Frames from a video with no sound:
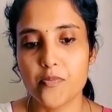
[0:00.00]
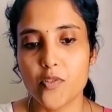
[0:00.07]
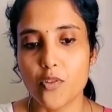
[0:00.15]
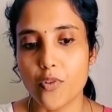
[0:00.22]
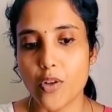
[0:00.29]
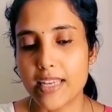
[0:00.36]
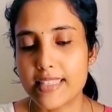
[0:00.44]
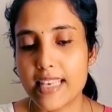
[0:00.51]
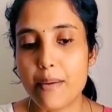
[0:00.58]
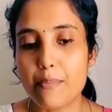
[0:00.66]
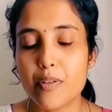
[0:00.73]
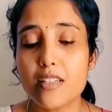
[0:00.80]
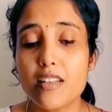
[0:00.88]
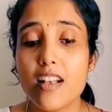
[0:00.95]
So for
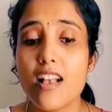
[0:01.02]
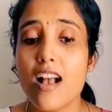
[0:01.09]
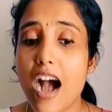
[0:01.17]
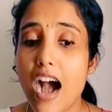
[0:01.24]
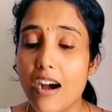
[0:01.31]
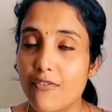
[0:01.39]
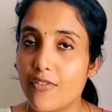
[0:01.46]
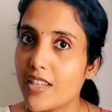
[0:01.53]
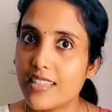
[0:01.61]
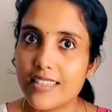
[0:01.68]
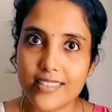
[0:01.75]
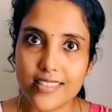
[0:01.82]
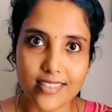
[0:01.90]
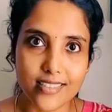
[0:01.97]
example,
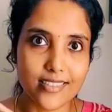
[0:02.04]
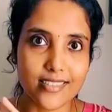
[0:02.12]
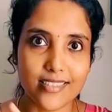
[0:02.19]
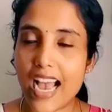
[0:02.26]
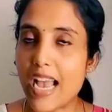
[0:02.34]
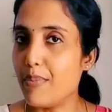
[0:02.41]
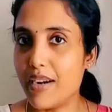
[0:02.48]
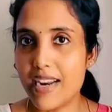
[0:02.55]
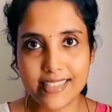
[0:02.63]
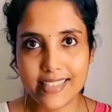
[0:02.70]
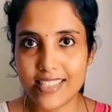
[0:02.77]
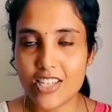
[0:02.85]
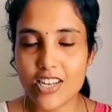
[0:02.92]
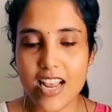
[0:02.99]
after the
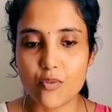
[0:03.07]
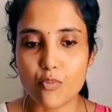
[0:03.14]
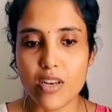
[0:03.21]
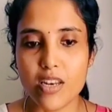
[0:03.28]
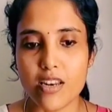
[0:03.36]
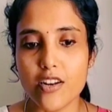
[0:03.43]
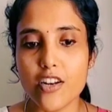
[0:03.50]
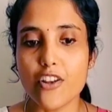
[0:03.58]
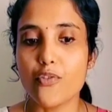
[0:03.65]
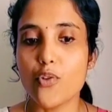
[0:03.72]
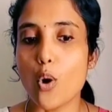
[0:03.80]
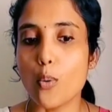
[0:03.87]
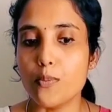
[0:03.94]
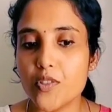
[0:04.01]
hybridization has been done, if you
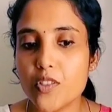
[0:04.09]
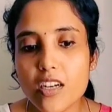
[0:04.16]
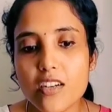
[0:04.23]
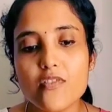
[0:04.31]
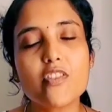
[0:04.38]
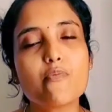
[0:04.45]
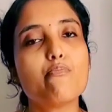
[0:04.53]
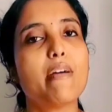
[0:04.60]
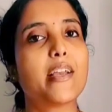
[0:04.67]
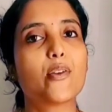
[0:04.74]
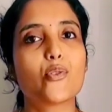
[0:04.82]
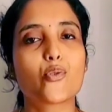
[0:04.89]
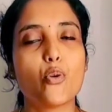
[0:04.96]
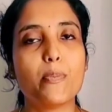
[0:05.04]
observe this
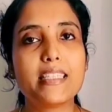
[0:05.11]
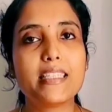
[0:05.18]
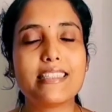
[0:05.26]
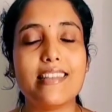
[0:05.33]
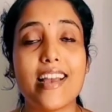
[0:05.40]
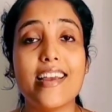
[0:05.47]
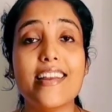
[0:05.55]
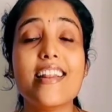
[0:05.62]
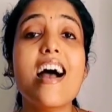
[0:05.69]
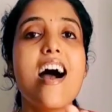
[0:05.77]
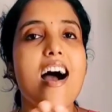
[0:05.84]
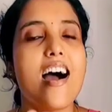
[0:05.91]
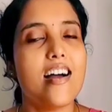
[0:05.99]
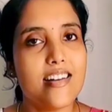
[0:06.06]
microscopic slide
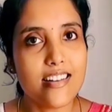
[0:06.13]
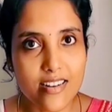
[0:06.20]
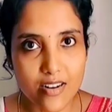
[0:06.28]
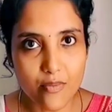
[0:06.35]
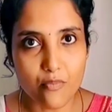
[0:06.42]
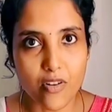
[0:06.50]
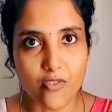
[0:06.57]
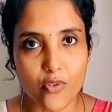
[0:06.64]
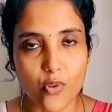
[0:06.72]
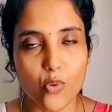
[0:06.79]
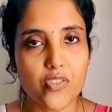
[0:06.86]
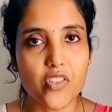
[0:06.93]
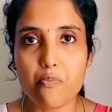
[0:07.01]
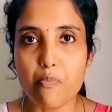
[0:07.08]
under a
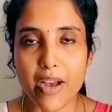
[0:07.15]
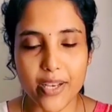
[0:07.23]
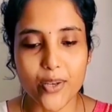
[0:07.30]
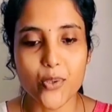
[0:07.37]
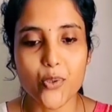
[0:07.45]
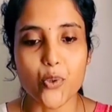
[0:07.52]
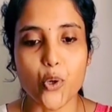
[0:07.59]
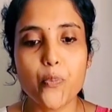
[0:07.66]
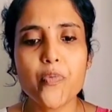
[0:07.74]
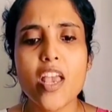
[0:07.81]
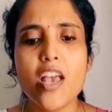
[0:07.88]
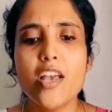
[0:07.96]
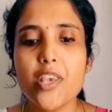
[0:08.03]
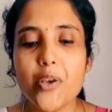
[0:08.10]
fluorescent microscope,
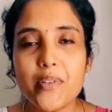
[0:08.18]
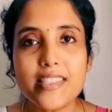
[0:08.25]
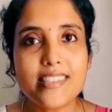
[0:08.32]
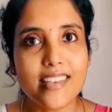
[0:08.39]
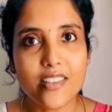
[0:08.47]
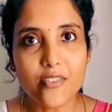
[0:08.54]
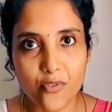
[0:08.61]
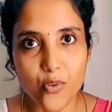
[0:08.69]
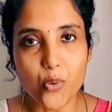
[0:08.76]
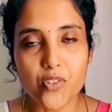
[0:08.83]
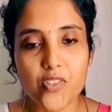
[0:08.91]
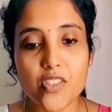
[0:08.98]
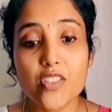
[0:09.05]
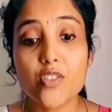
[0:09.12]
you will see the
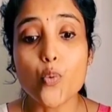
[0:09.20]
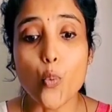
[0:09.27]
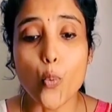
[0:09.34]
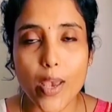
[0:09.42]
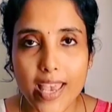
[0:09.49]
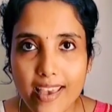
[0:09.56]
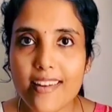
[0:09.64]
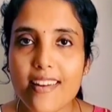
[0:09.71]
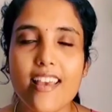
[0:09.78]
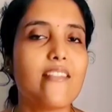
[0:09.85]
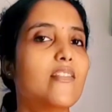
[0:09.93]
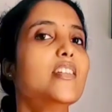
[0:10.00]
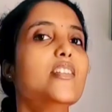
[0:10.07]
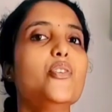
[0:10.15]
fluorescence
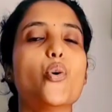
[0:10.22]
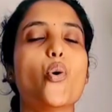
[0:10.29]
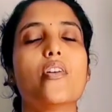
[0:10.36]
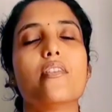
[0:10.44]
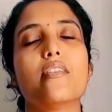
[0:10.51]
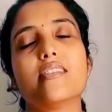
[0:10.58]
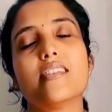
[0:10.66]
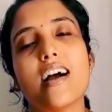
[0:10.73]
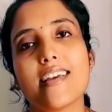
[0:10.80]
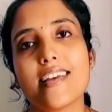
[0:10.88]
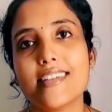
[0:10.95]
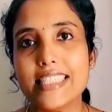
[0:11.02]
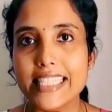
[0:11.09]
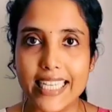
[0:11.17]
wherever your
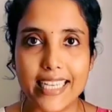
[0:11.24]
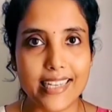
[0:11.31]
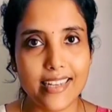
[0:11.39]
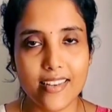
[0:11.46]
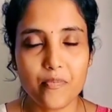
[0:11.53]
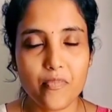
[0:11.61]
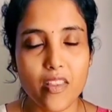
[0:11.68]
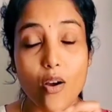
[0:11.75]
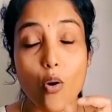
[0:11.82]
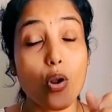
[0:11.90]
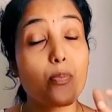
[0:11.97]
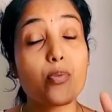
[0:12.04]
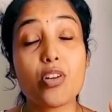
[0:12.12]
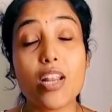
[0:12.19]
target DNA
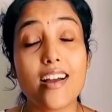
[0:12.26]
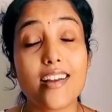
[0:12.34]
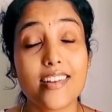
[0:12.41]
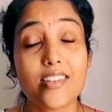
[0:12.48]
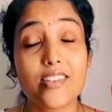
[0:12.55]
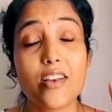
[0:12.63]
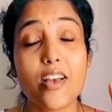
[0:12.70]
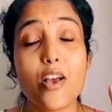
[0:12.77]
or target